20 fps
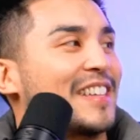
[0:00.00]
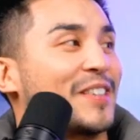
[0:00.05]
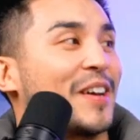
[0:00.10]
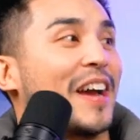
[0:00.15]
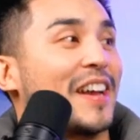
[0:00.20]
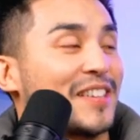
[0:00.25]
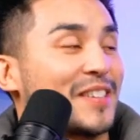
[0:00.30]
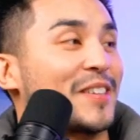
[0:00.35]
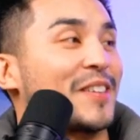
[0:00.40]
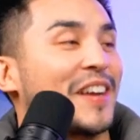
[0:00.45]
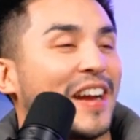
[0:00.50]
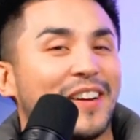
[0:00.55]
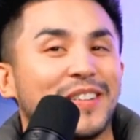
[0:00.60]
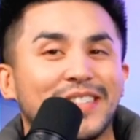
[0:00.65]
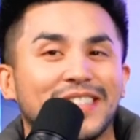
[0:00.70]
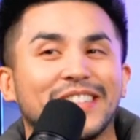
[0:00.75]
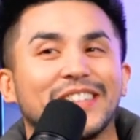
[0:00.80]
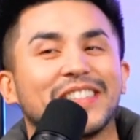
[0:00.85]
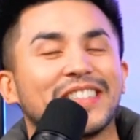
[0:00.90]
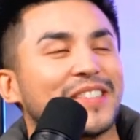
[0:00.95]
so I
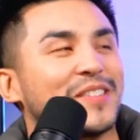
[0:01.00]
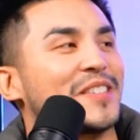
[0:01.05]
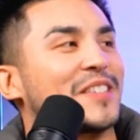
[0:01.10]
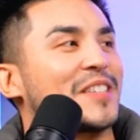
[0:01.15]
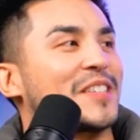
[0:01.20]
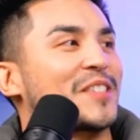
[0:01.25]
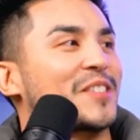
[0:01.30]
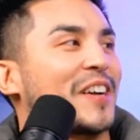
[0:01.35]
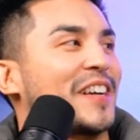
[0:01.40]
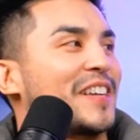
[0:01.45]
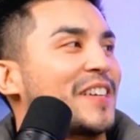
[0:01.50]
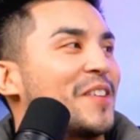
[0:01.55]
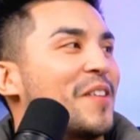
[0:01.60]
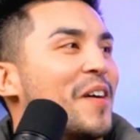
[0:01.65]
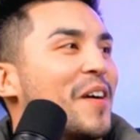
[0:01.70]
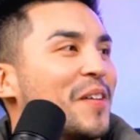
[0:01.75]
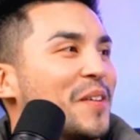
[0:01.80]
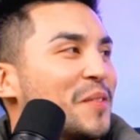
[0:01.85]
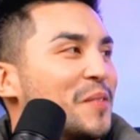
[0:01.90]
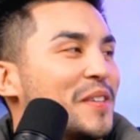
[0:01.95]
was seriously was just trying to go
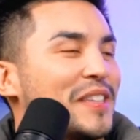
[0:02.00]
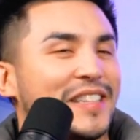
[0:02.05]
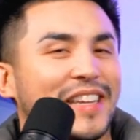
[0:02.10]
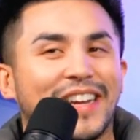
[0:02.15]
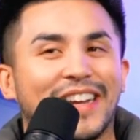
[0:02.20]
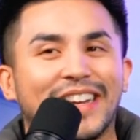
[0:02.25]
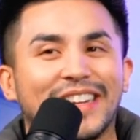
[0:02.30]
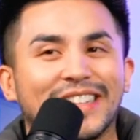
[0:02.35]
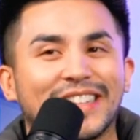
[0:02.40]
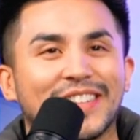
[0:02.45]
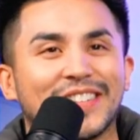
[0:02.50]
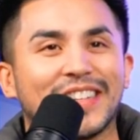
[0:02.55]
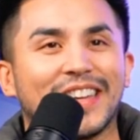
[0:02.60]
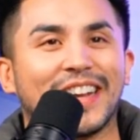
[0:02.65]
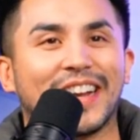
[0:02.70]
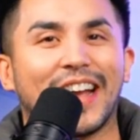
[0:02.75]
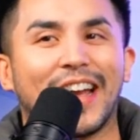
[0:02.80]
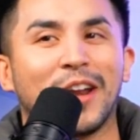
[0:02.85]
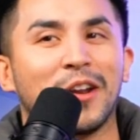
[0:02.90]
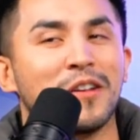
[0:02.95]
all in with dance. I was
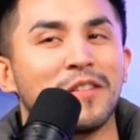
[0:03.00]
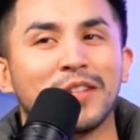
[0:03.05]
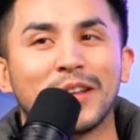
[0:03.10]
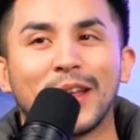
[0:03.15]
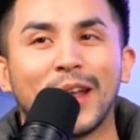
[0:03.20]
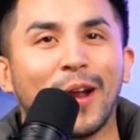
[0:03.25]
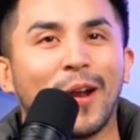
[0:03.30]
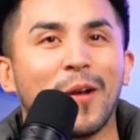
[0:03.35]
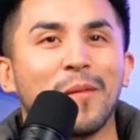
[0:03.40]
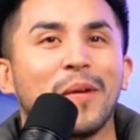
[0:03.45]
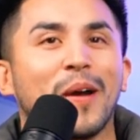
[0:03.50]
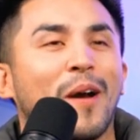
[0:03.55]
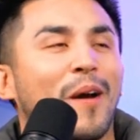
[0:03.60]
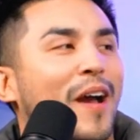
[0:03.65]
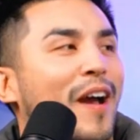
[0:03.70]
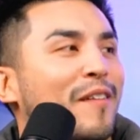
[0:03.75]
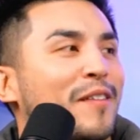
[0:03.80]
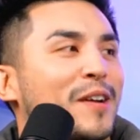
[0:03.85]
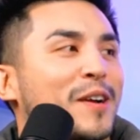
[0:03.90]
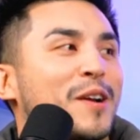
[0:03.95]
like, I don't even care about having a